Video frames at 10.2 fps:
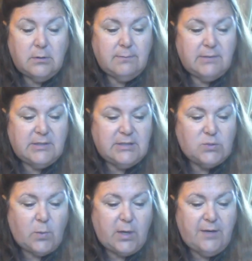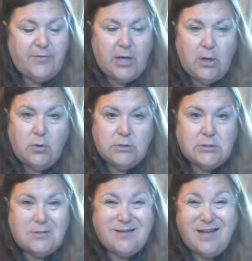This is one of
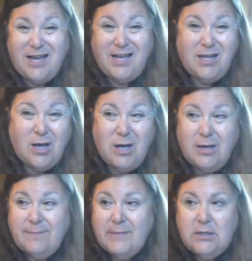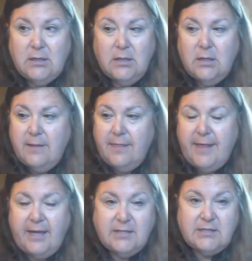those kind of
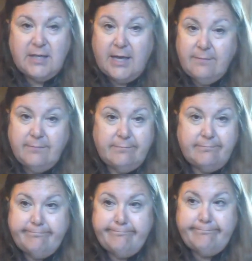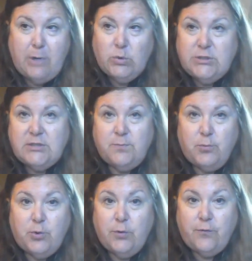things that most
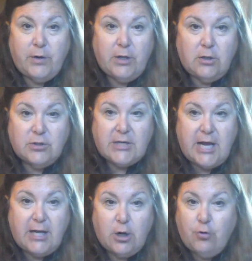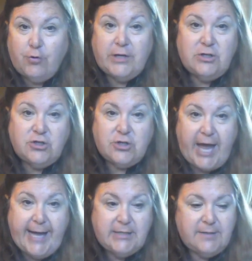proofreaders kind of cringe
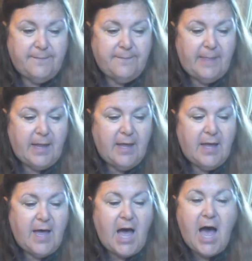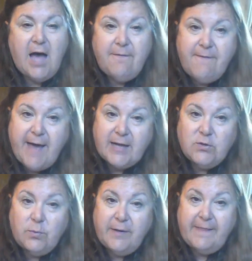at.
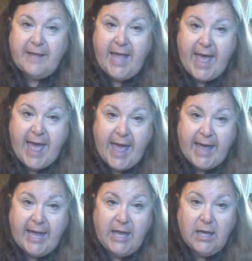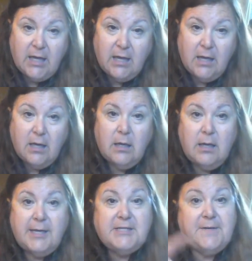Affect with an A is a